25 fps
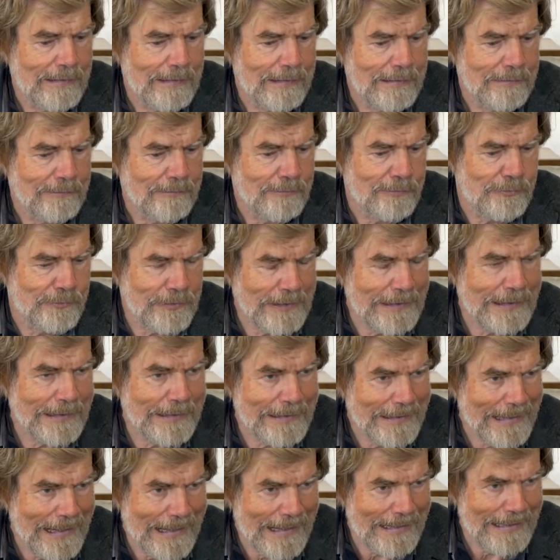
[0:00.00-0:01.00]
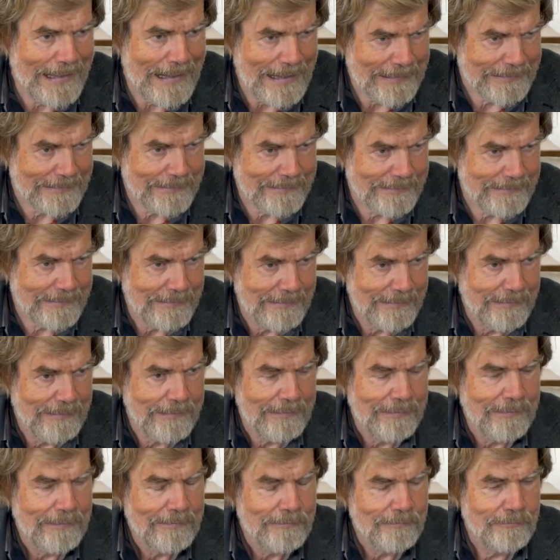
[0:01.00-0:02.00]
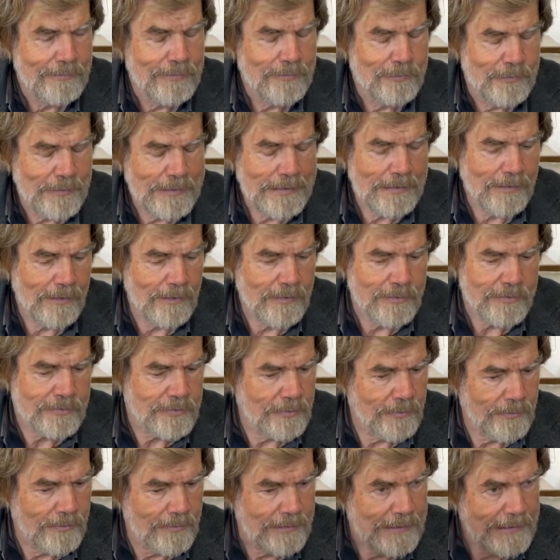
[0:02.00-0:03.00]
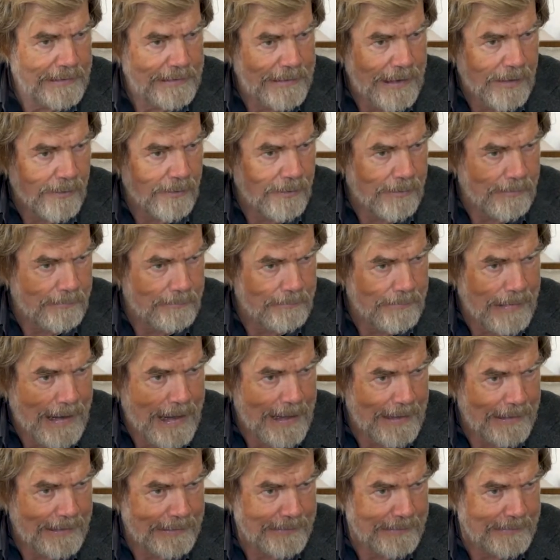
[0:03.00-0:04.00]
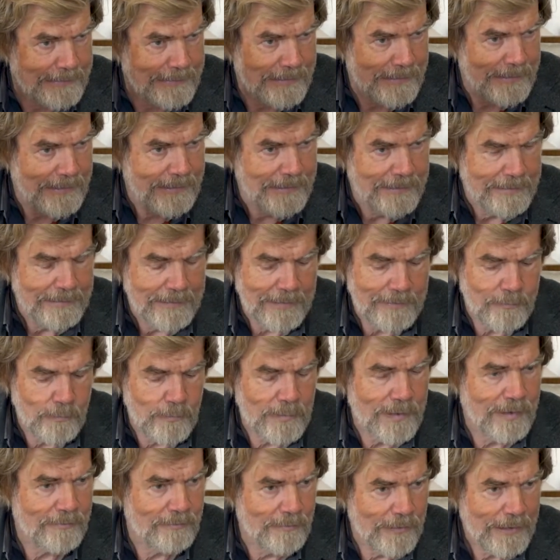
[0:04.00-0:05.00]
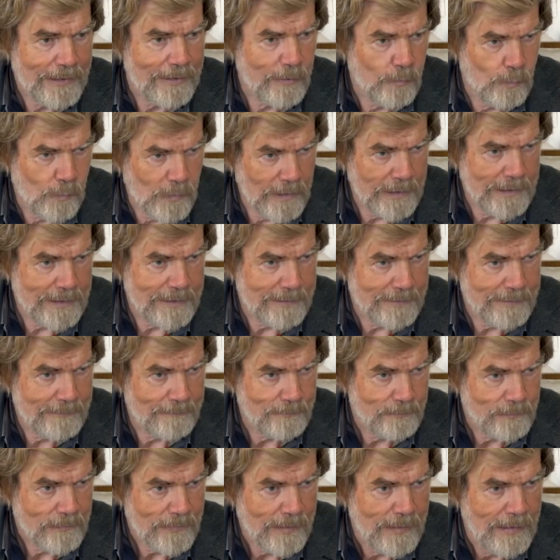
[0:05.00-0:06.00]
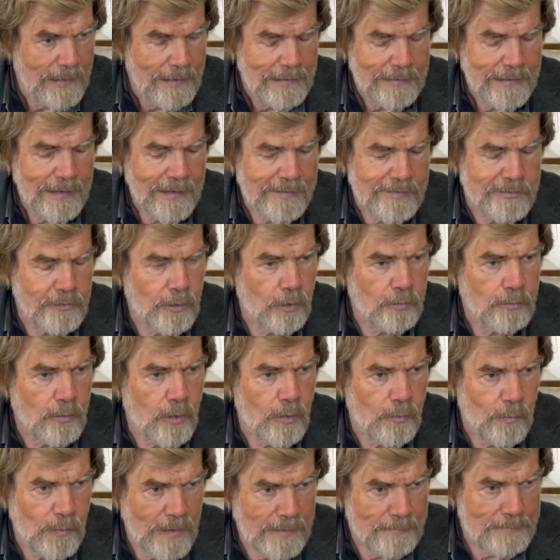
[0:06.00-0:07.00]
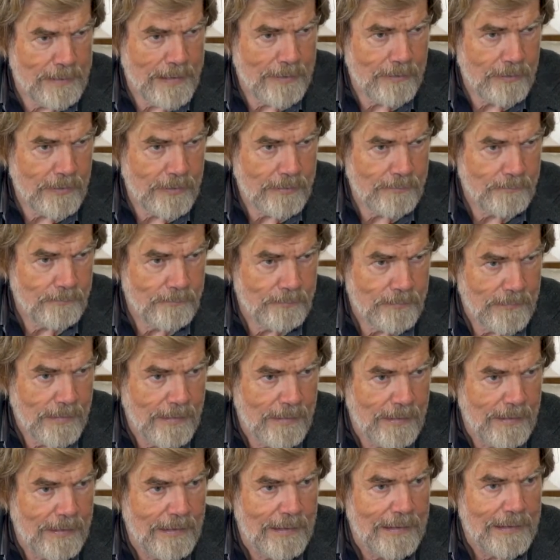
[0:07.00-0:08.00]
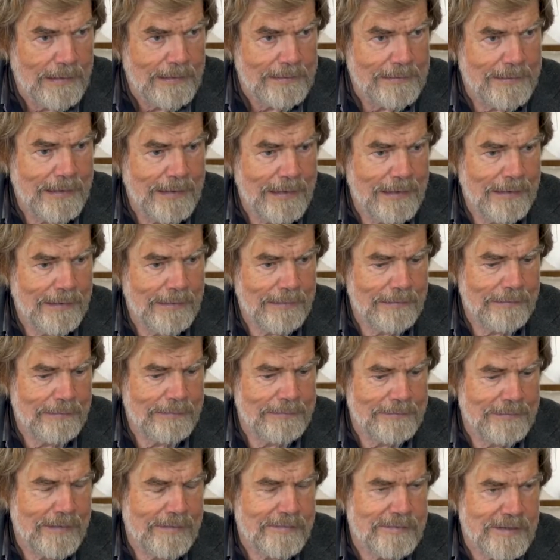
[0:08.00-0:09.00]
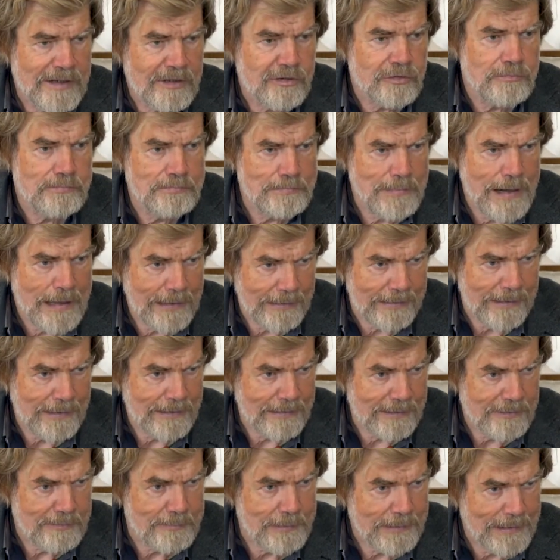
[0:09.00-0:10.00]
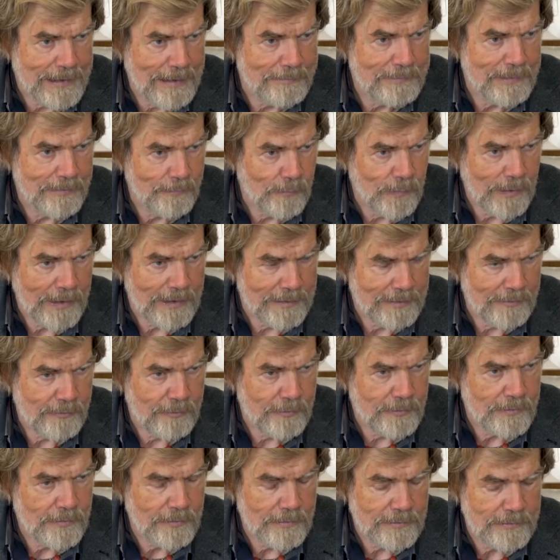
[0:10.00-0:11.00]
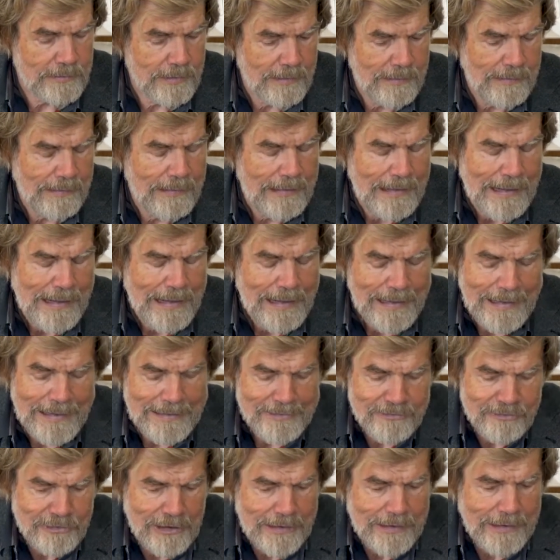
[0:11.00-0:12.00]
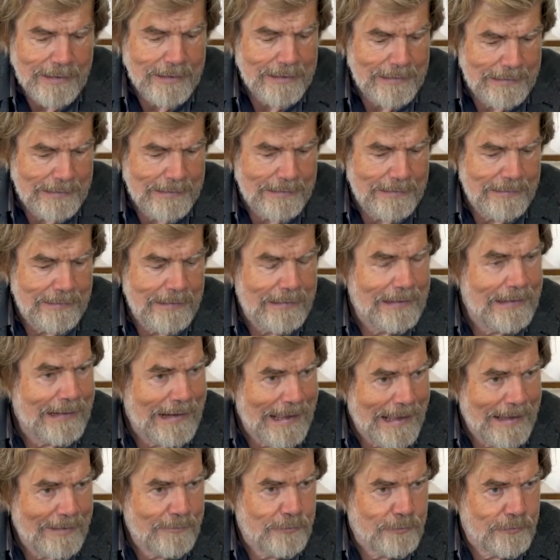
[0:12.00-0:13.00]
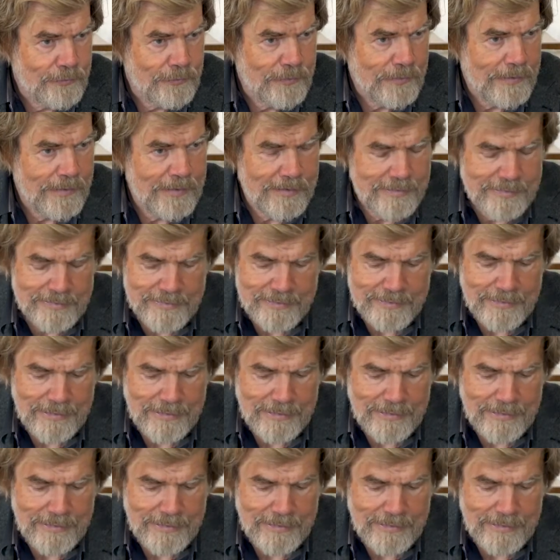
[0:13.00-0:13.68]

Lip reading: feeling a lack, we feel also in our mind that we are very weak. There is no more willpower. The decision making is becoming very difficult. And generally, life is